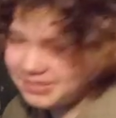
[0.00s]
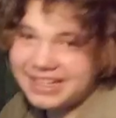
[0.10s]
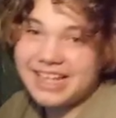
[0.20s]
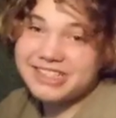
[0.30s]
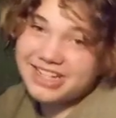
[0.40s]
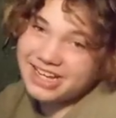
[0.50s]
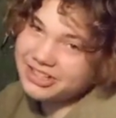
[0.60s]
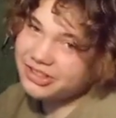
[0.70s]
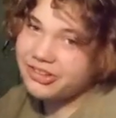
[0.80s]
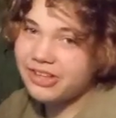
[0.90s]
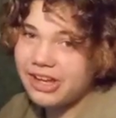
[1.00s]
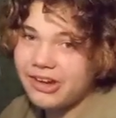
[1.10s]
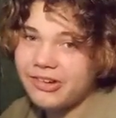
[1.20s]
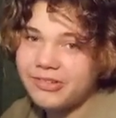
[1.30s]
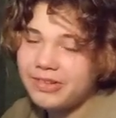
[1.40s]
But that's not true,
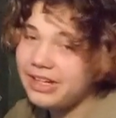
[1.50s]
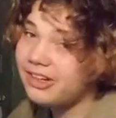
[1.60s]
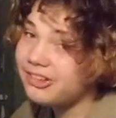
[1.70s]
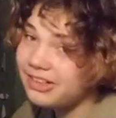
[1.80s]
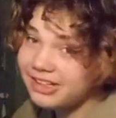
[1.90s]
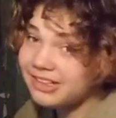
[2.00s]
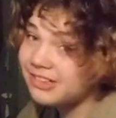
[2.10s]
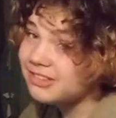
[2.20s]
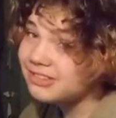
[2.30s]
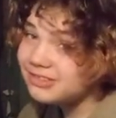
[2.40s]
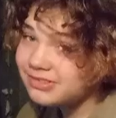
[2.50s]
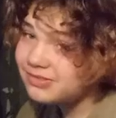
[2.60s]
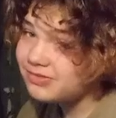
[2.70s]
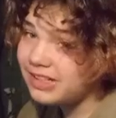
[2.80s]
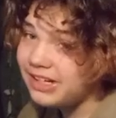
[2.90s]
though. We don't know.
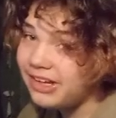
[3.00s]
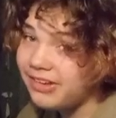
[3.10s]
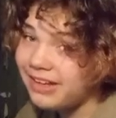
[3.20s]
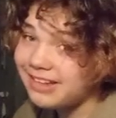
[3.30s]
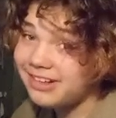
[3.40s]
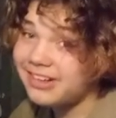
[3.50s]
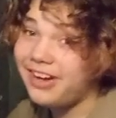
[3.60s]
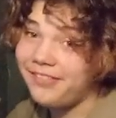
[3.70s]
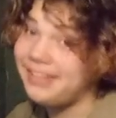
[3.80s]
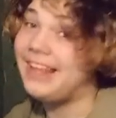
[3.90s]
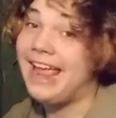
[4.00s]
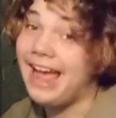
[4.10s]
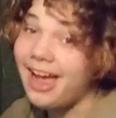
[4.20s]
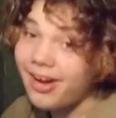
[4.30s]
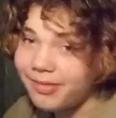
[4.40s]
We know that they're done with the
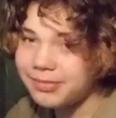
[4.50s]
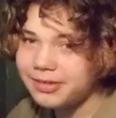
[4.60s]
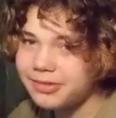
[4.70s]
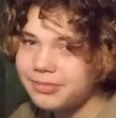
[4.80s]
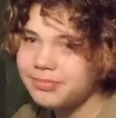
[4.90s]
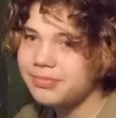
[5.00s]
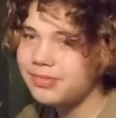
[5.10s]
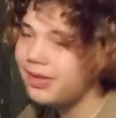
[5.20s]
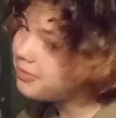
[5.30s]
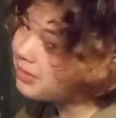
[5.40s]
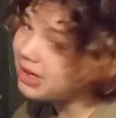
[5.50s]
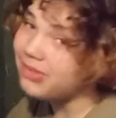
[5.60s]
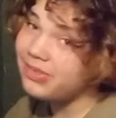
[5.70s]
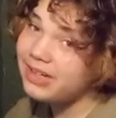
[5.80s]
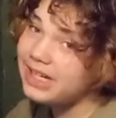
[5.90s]
album,
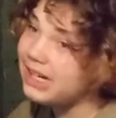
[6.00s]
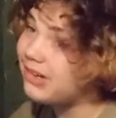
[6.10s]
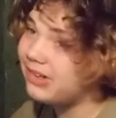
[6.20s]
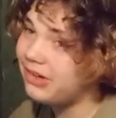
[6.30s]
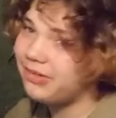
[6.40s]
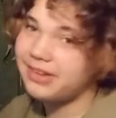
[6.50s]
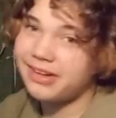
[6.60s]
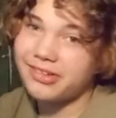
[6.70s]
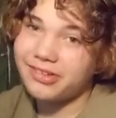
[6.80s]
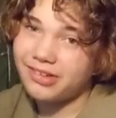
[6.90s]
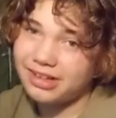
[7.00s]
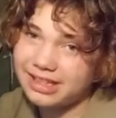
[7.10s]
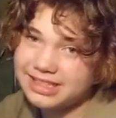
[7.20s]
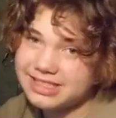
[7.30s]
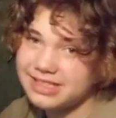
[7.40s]
but we don't know when they're going to
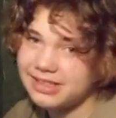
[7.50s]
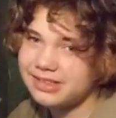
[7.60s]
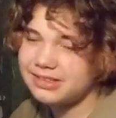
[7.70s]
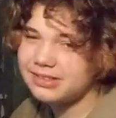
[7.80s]
release it.